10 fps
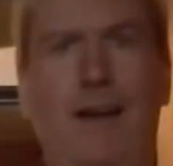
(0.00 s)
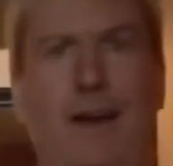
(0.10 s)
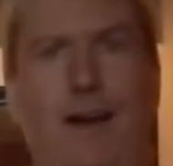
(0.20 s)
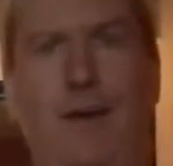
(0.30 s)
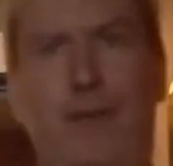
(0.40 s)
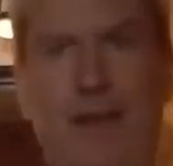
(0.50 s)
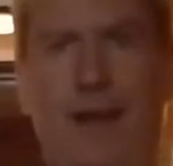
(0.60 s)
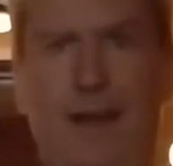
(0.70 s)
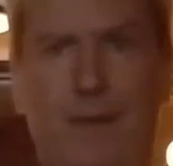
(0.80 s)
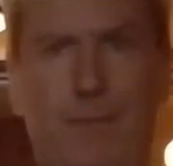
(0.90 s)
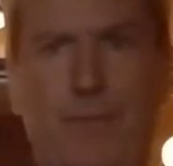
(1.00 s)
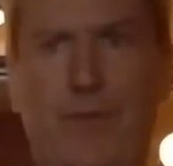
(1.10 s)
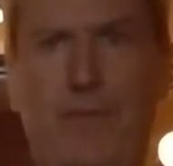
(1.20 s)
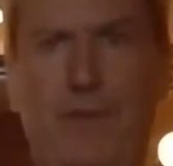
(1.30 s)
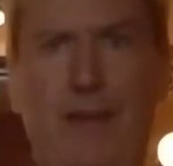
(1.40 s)
Okay,
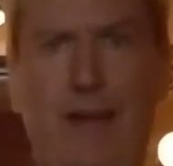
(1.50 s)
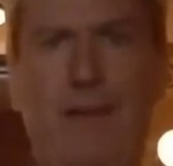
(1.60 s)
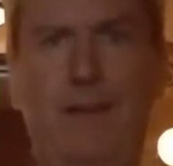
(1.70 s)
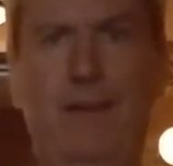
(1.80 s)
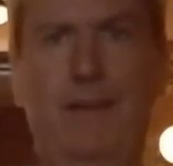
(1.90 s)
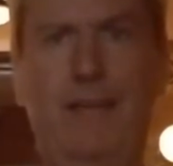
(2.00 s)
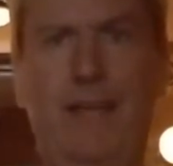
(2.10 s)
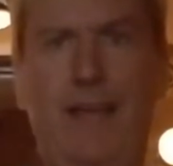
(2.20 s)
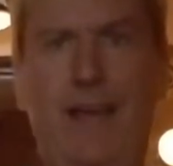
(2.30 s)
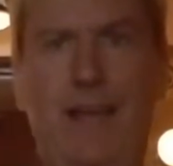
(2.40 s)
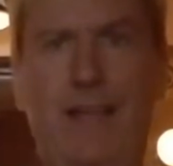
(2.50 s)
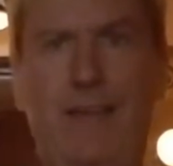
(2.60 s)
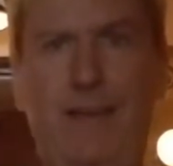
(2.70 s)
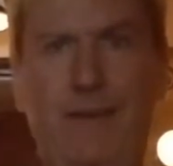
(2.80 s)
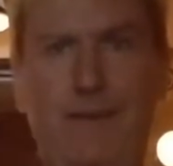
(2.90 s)
so now you're looking at
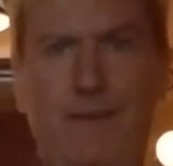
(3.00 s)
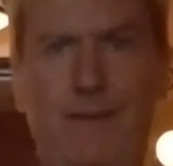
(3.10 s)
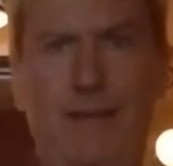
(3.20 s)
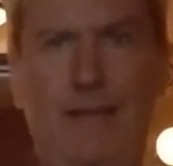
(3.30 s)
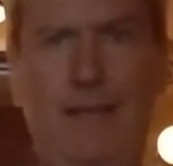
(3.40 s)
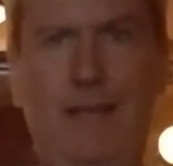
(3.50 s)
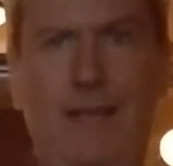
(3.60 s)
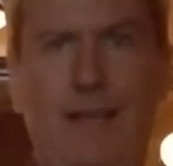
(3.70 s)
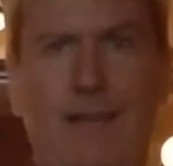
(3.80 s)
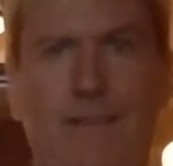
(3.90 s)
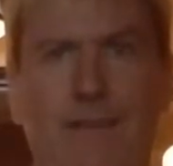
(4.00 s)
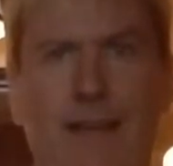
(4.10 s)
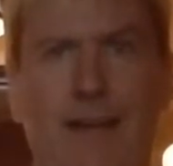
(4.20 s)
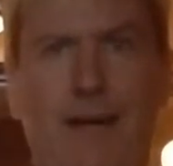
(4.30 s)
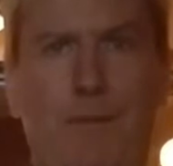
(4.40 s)
Hue
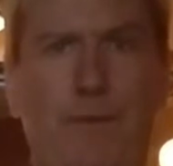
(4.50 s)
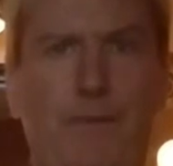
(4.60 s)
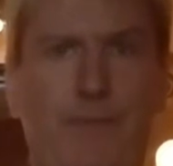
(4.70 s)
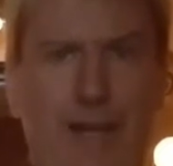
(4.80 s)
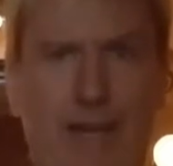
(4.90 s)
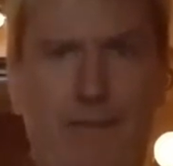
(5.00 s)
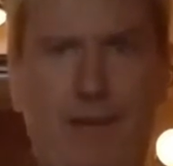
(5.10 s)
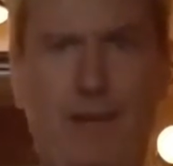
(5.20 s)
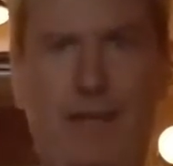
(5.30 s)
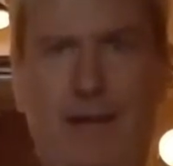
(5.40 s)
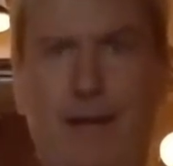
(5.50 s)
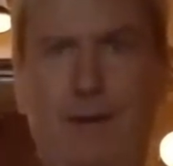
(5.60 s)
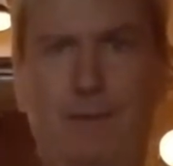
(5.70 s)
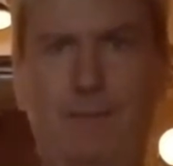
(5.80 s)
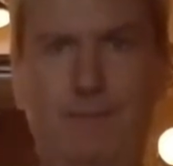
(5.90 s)
set up. They have
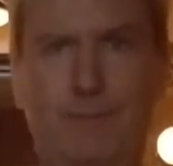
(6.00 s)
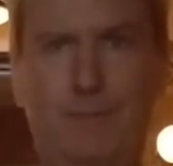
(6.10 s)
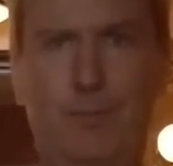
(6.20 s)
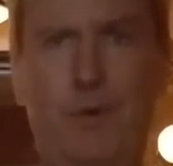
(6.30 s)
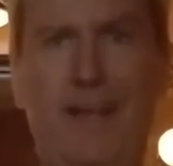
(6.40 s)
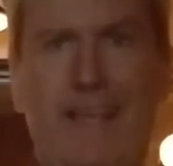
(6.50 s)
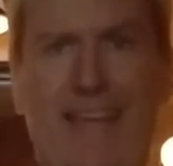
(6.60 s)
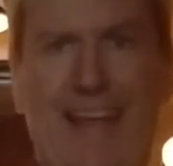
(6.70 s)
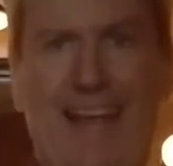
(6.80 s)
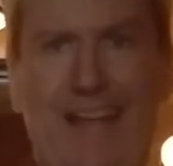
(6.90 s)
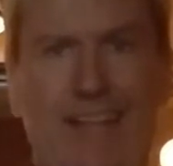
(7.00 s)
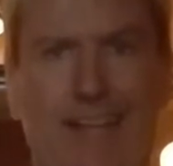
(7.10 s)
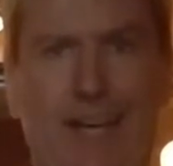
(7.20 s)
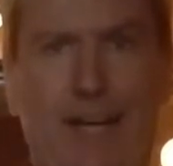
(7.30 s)
a pre-canned